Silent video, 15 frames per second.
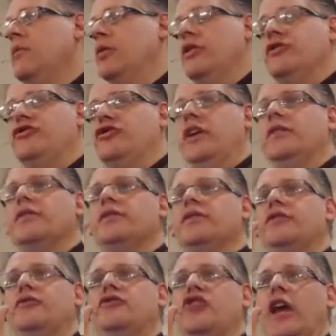Because
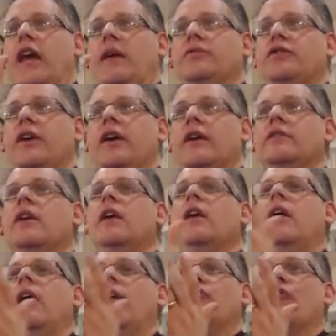Jesus, James says,
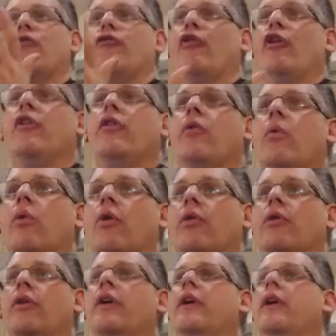if you're a friend of the
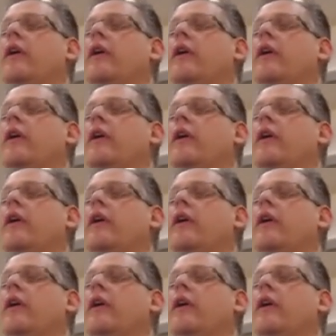world,